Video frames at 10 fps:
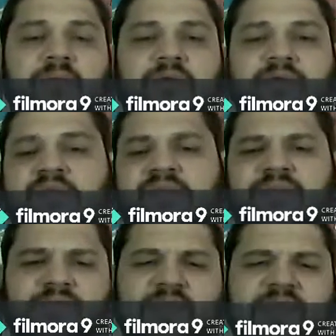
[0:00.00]
because
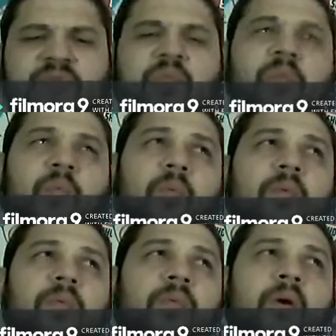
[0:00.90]
that's the
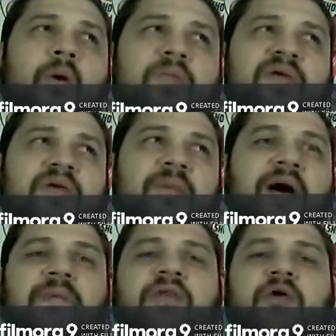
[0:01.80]
only, in
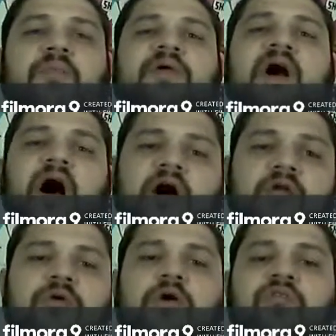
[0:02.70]
my opinion, the only
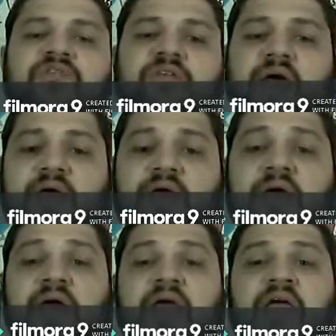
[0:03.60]
con to a coaching day
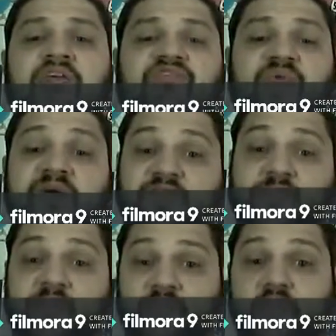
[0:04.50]
is you have to
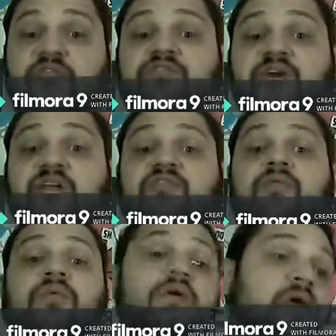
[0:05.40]
meet their schedule.
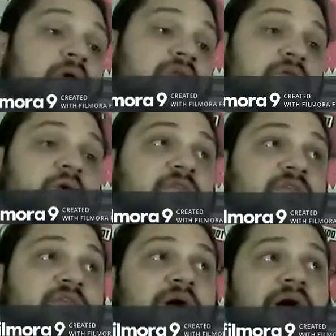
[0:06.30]
So if
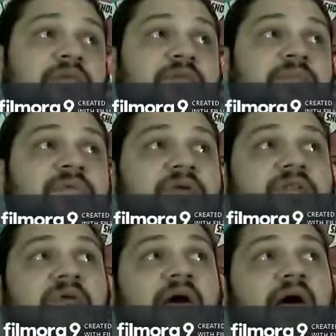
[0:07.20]
it's not
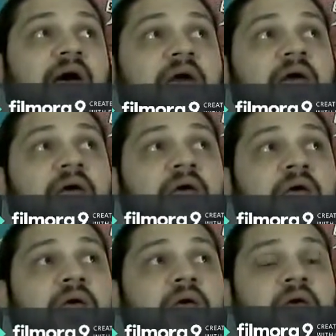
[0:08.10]
something that
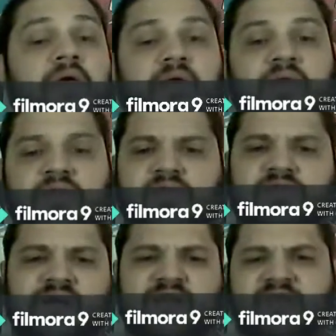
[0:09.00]
if
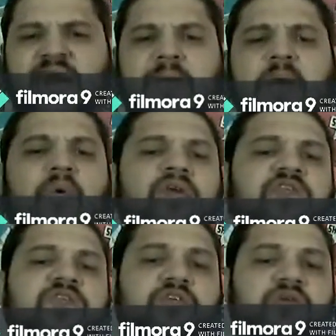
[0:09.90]
it's not a time that
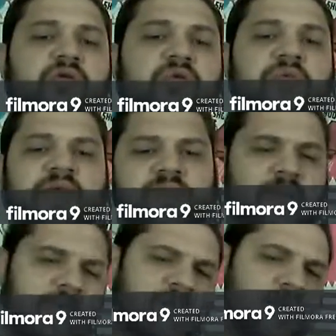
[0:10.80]
works for you,
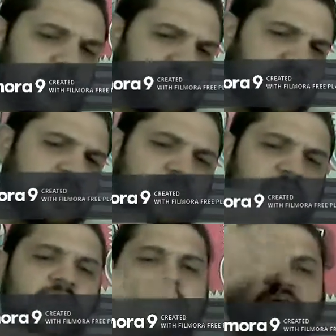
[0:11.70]
they are flexible.
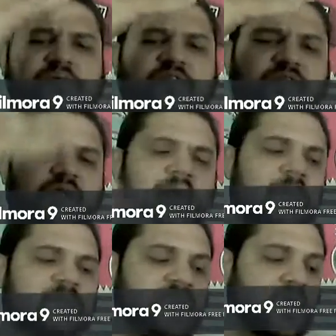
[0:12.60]
You can pick different
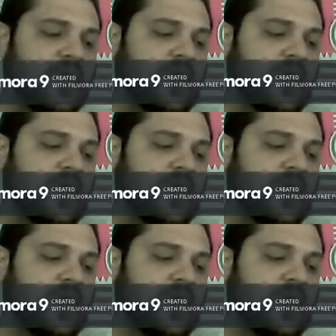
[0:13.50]
times,